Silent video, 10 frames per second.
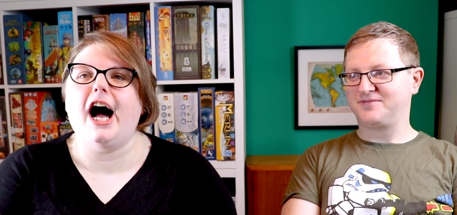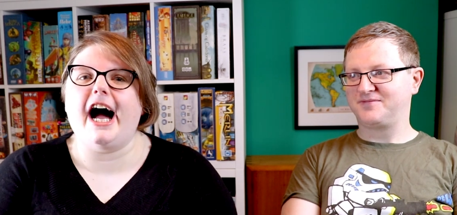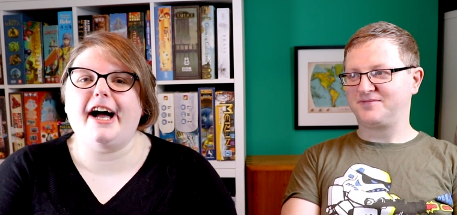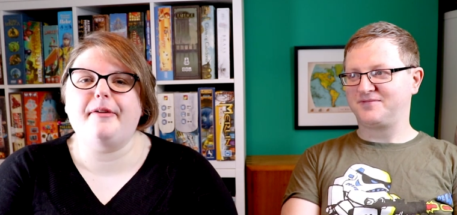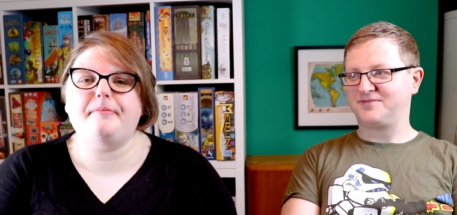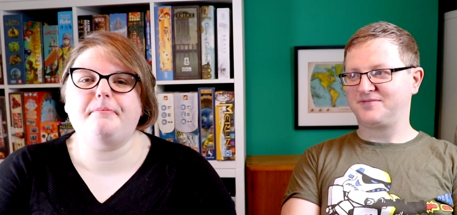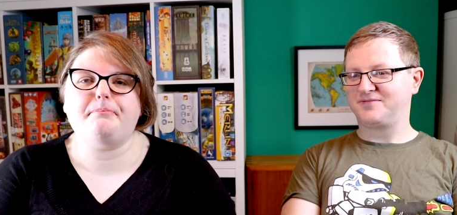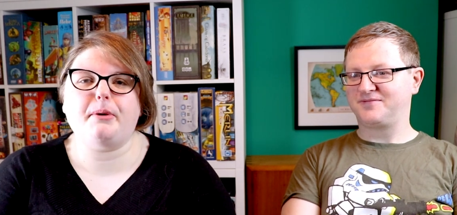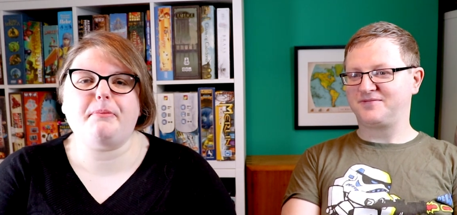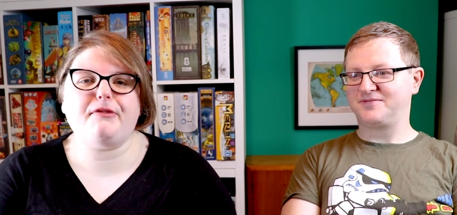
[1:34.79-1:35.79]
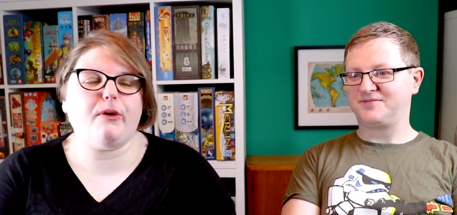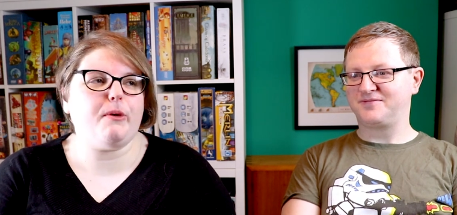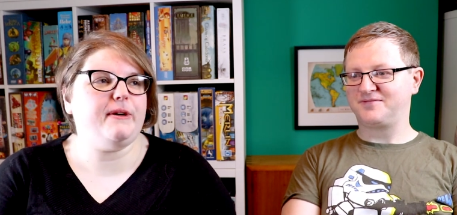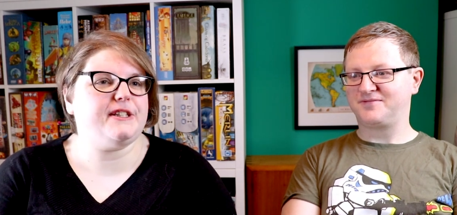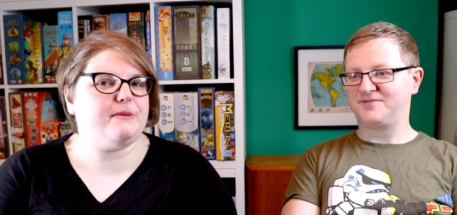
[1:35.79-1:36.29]
Speaker 1: Um, but before
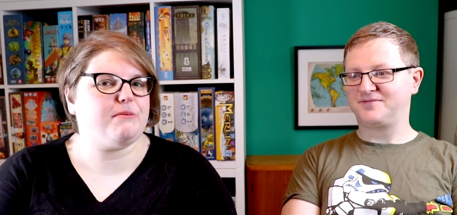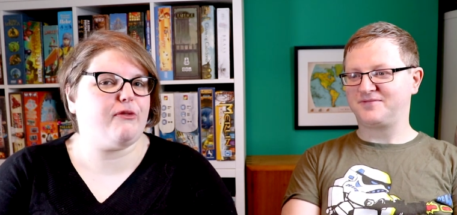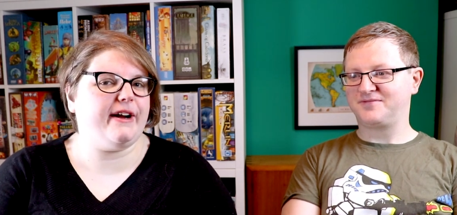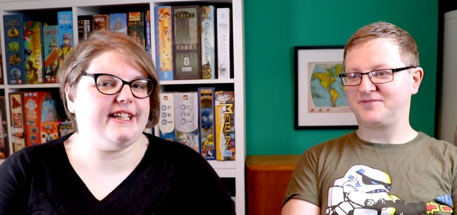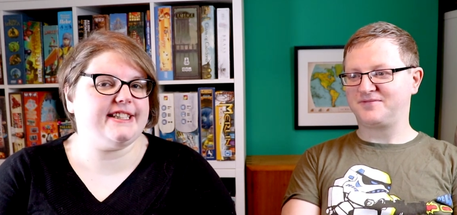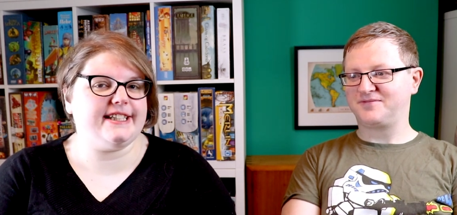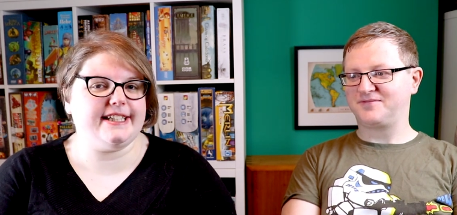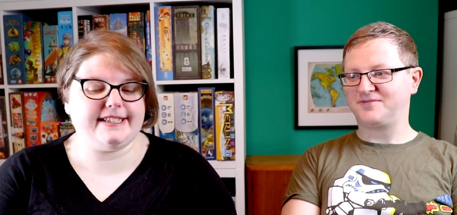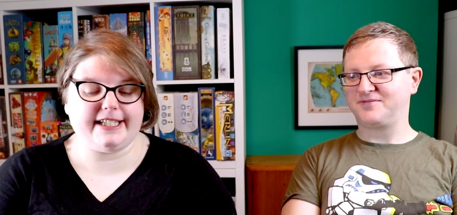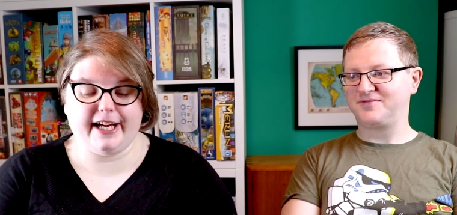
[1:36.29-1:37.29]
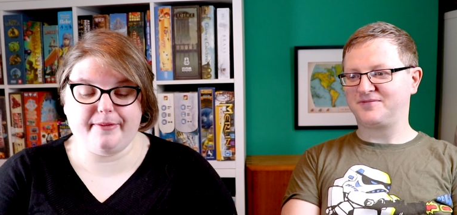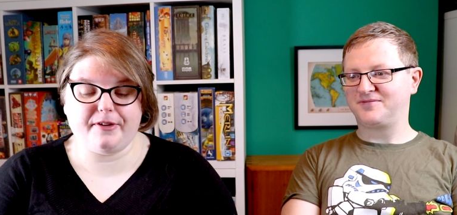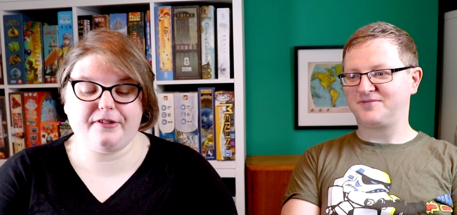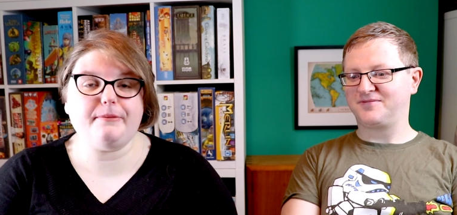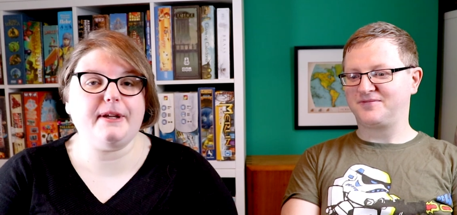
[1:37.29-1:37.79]
we jump right into this, um,
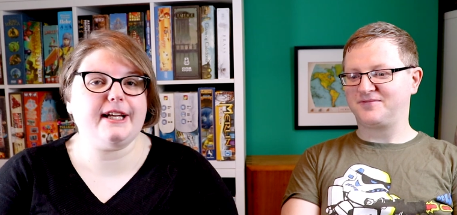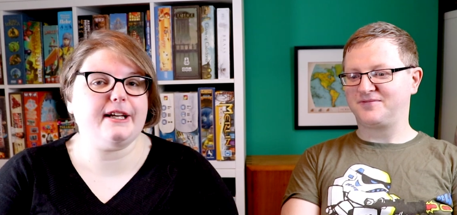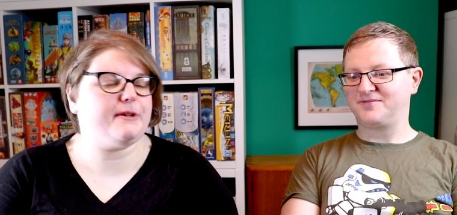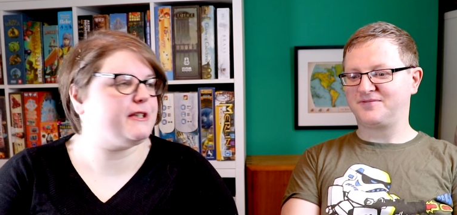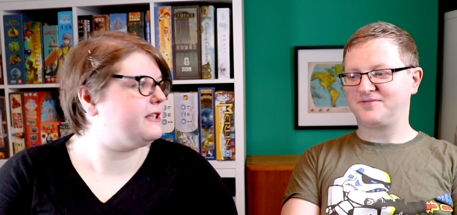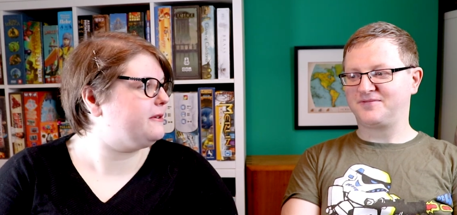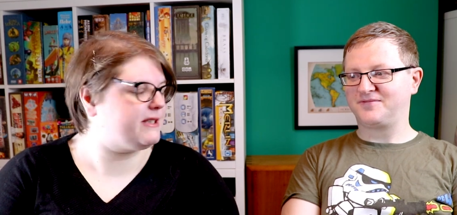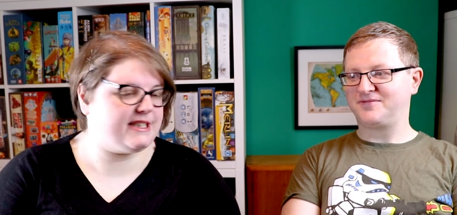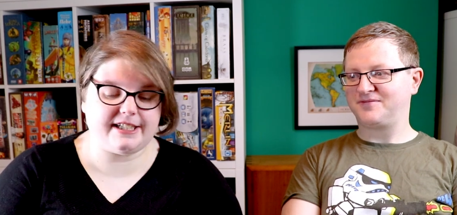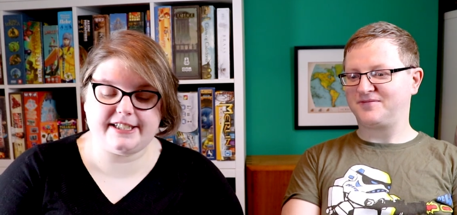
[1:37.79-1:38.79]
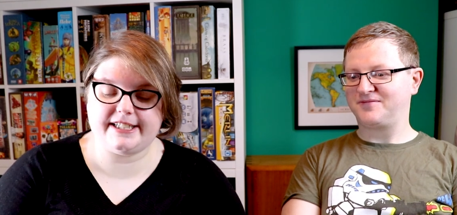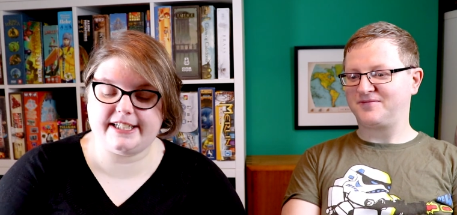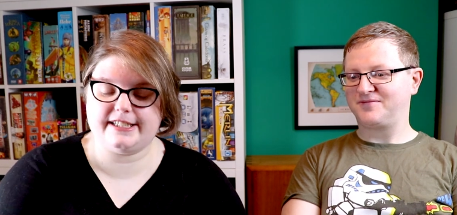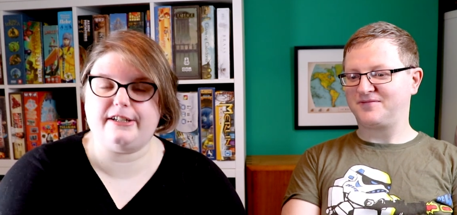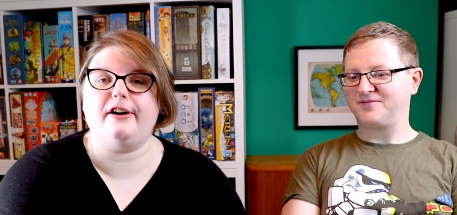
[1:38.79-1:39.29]
there's something I think we should do, which is actually
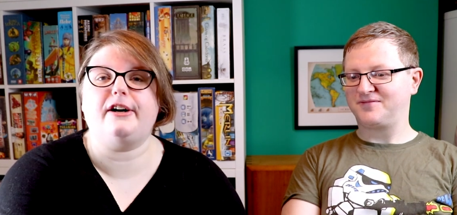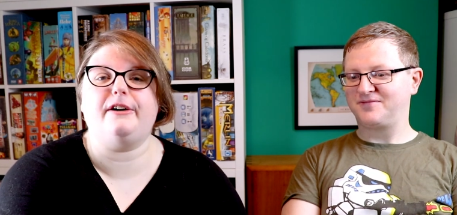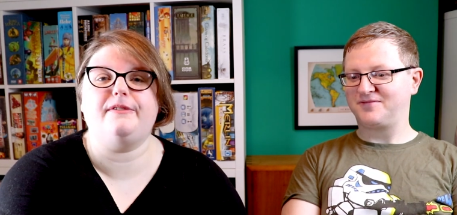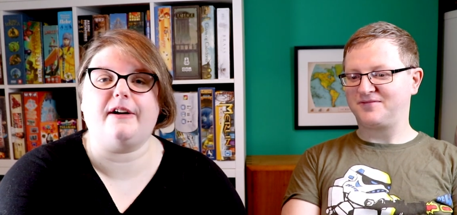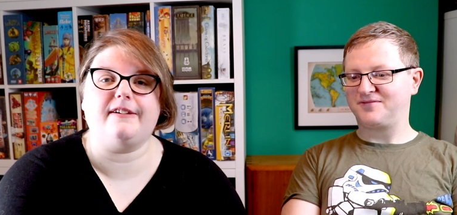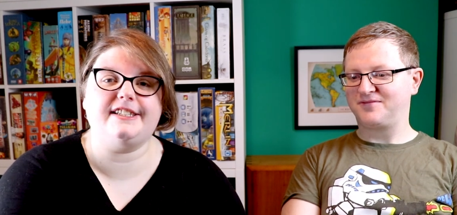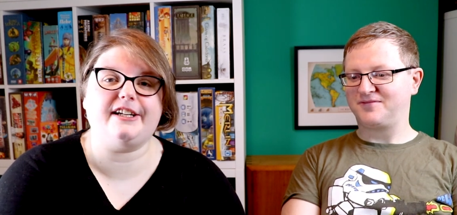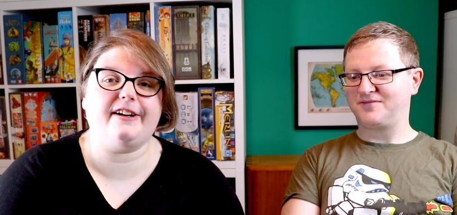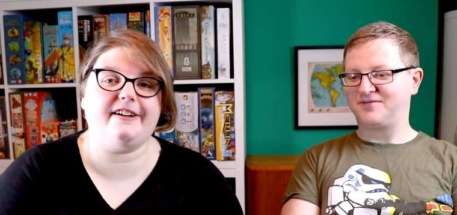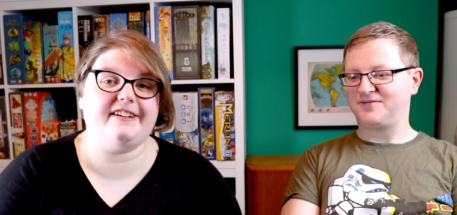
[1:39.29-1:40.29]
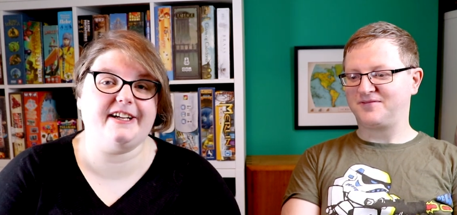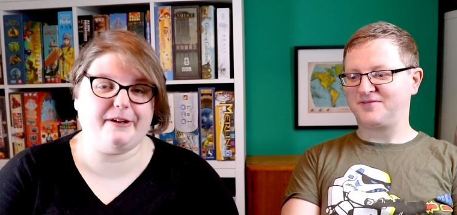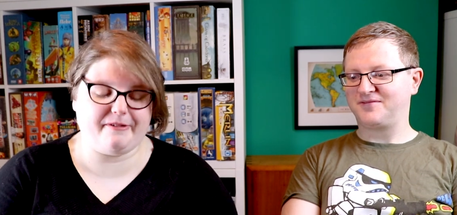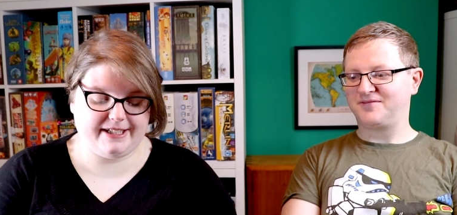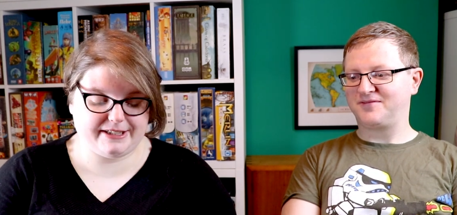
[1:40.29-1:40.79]
take stock of our entire
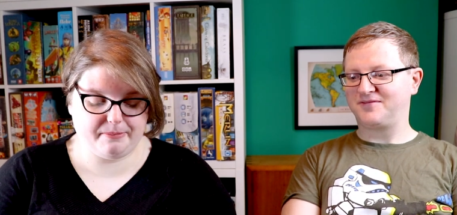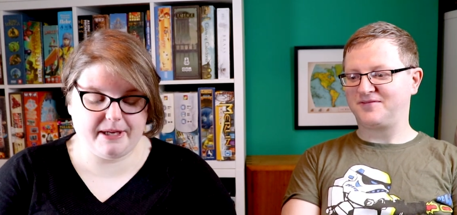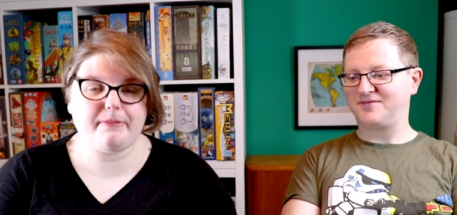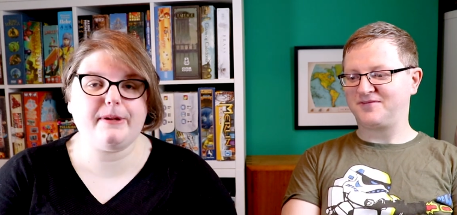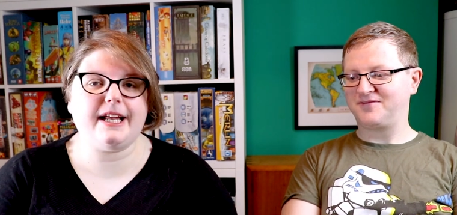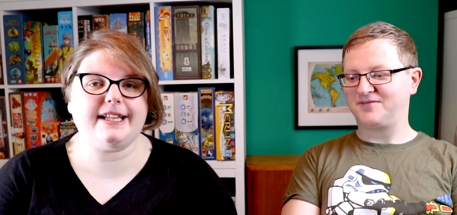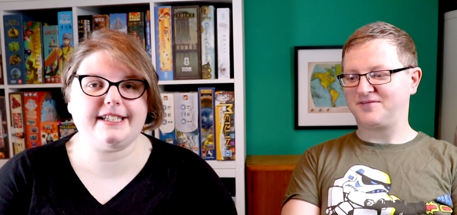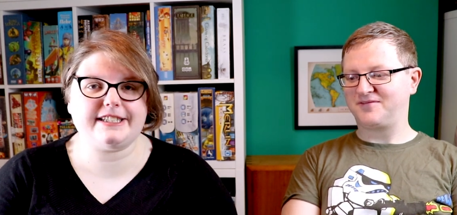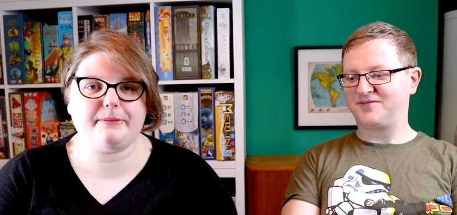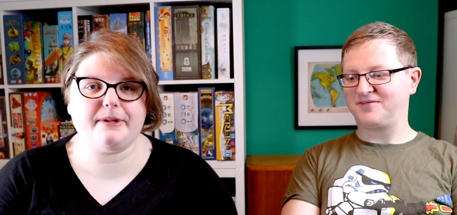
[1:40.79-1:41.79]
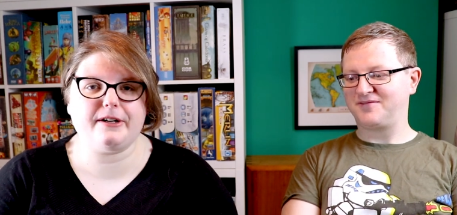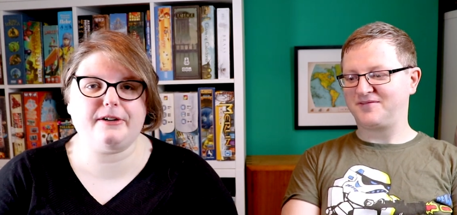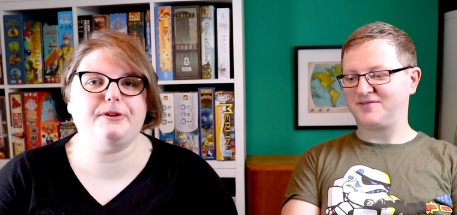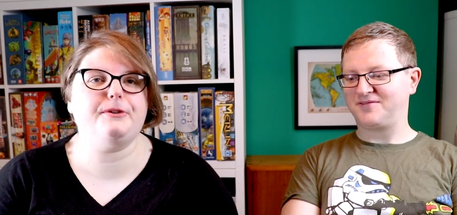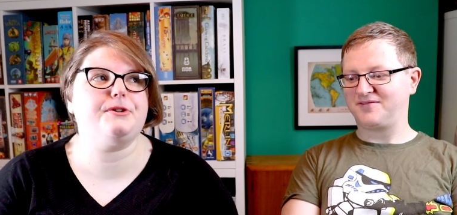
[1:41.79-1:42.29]
year, right? So people at this time of
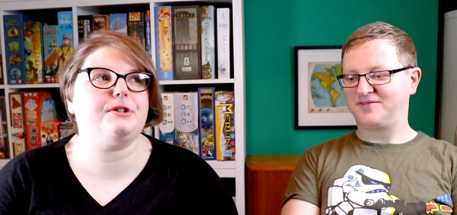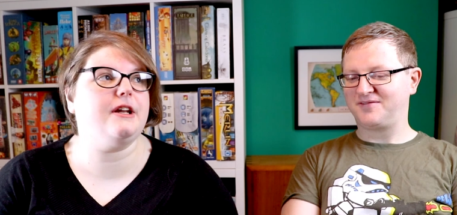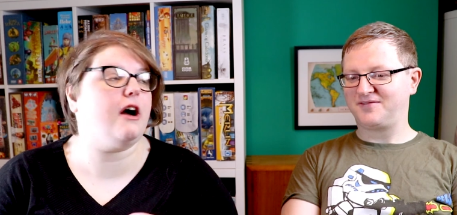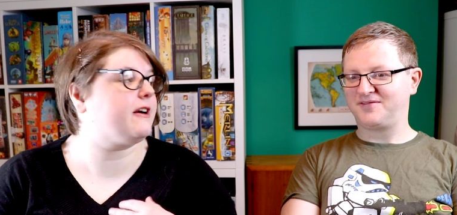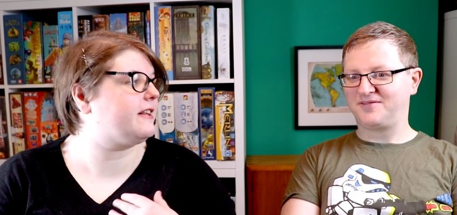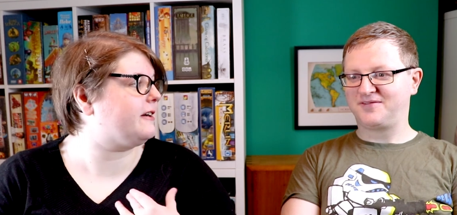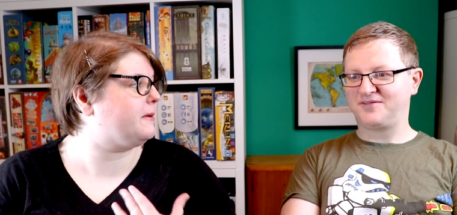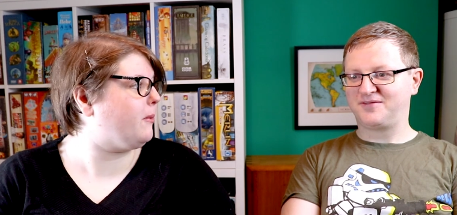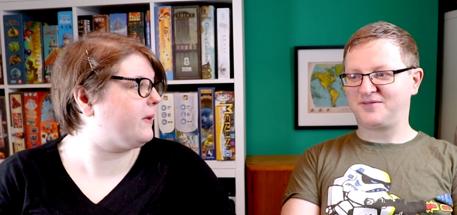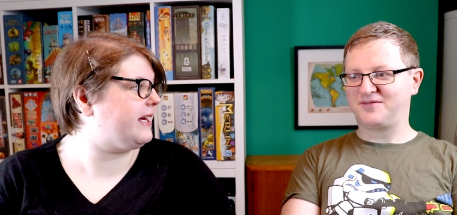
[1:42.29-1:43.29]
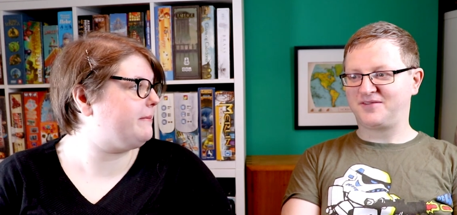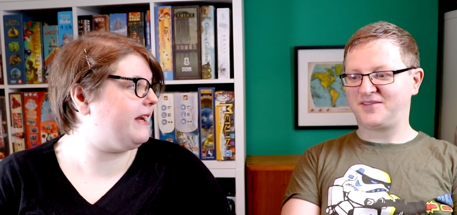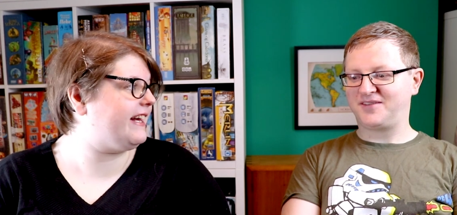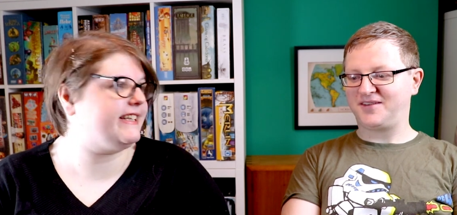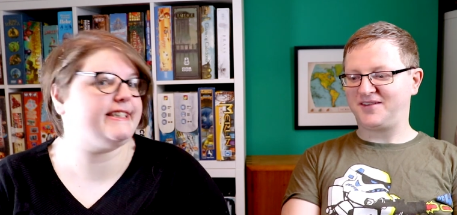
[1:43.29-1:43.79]
year who log their board game
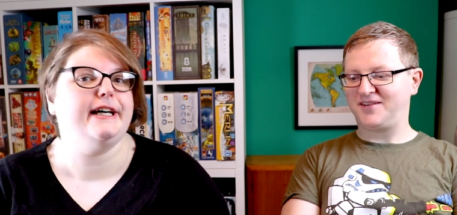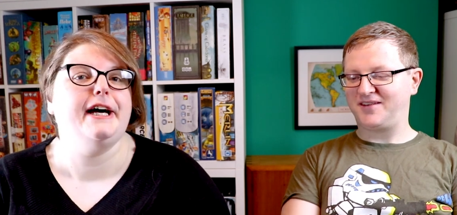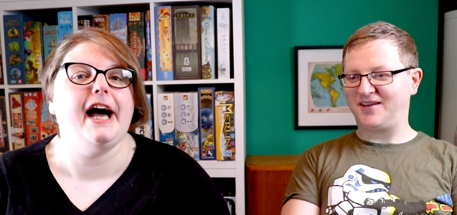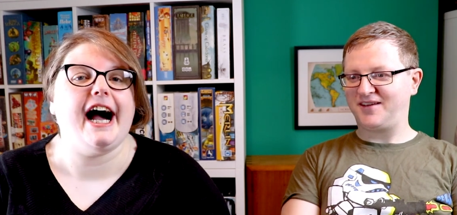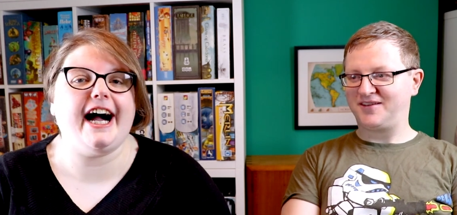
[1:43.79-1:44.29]
plays yeah.